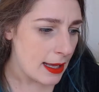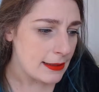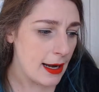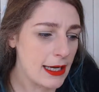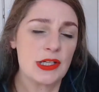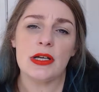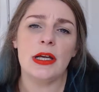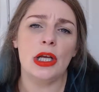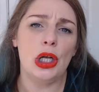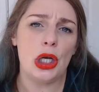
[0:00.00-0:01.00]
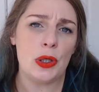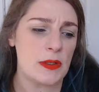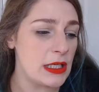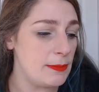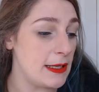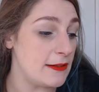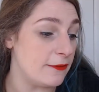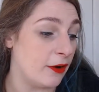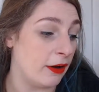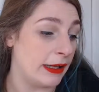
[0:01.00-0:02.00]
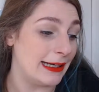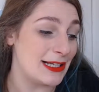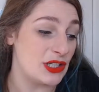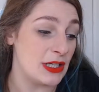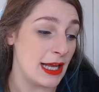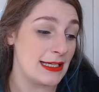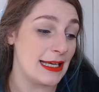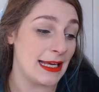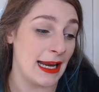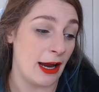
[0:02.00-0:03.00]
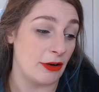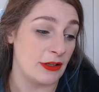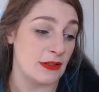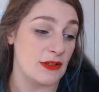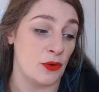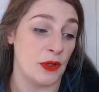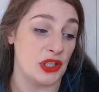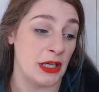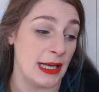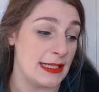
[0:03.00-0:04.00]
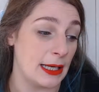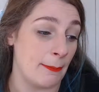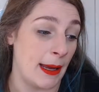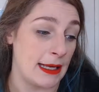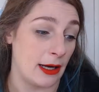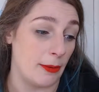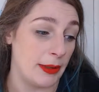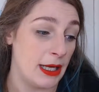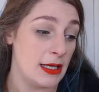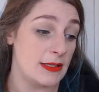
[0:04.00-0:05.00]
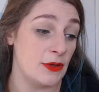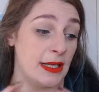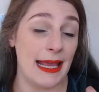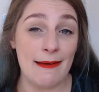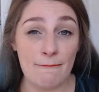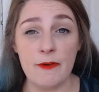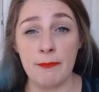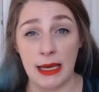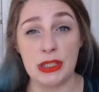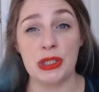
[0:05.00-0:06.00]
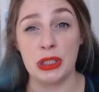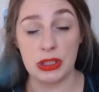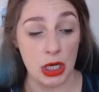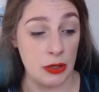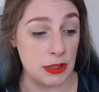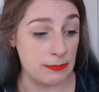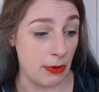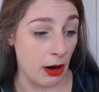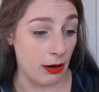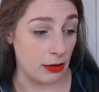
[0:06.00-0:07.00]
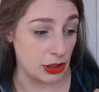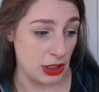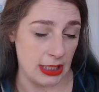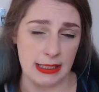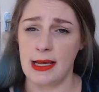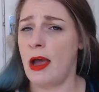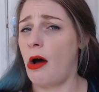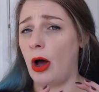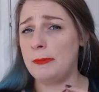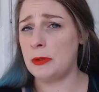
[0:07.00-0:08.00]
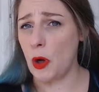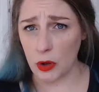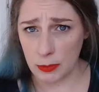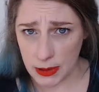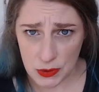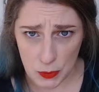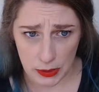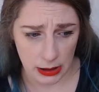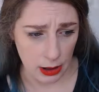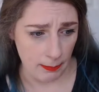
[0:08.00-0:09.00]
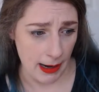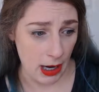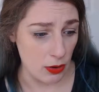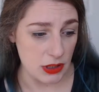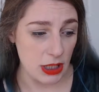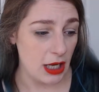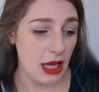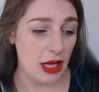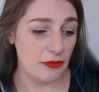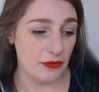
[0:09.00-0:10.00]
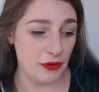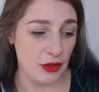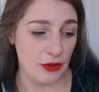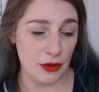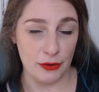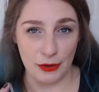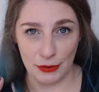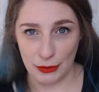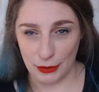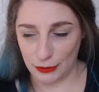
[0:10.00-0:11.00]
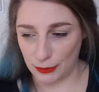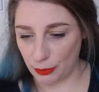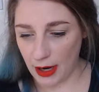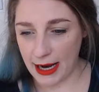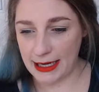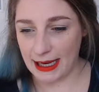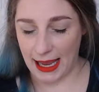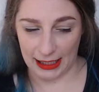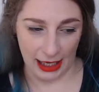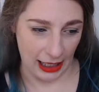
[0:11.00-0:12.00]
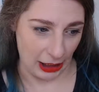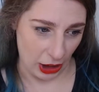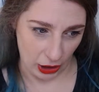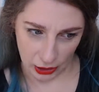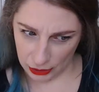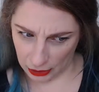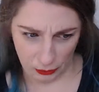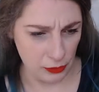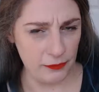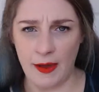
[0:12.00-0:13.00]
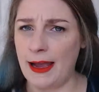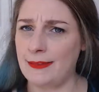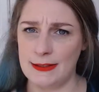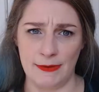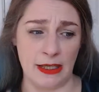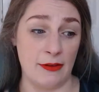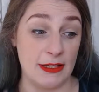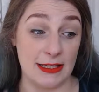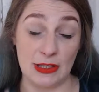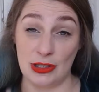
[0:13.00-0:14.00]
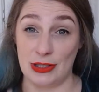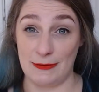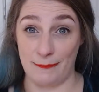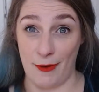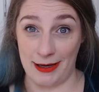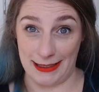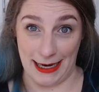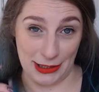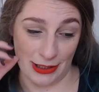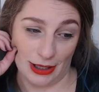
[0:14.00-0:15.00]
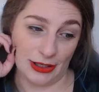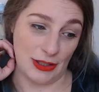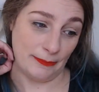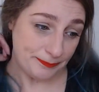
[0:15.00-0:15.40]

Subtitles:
Nature can loosely be defined as genetic inheritance, or the genetic makeup, so the information that's coded by our genes. I'm not going to be talking about the brain and you know, all of that in this video. This is just defining nature nurture.